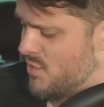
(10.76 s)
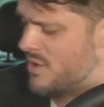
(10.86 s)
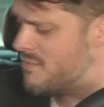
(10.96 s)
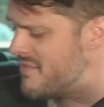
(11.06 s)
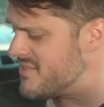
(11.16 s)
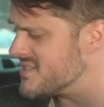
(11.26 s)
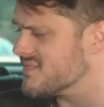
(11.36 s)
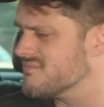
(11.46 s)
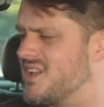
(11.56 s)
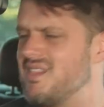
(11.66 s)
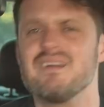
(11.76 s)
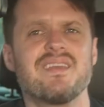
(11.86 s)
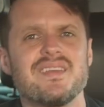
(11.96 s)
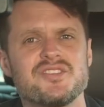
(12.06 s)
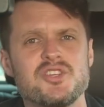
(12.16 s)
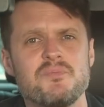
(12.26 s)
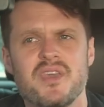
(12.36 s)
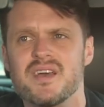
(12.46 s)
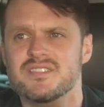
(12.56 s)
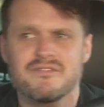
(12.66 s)
what about this clunky
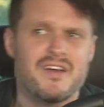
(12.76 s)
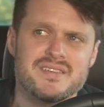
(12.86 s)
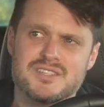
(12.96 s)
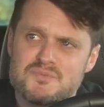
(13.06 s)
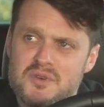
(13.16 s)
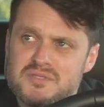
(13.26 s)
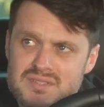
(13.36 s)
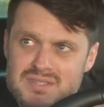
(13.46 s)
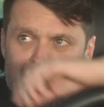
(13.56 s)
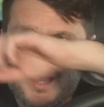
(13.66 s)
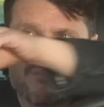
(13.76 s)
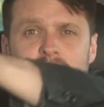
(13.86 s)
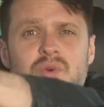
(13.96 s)
GPS device that's supposed to stick on my